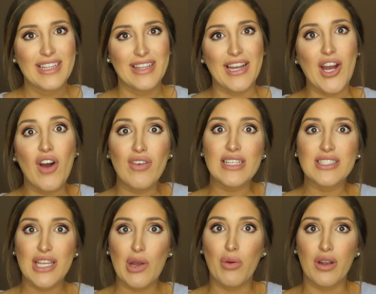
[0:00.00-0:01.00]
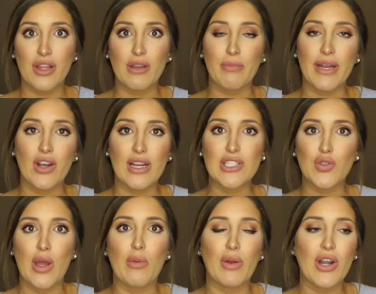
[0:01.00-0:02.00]
Like, obviously I want to look married,
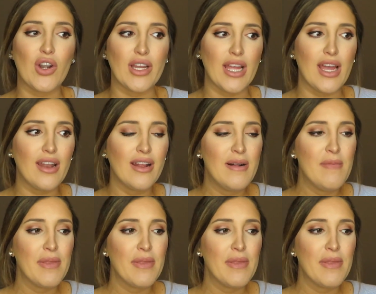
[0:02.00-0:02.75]
so I'm wearing it.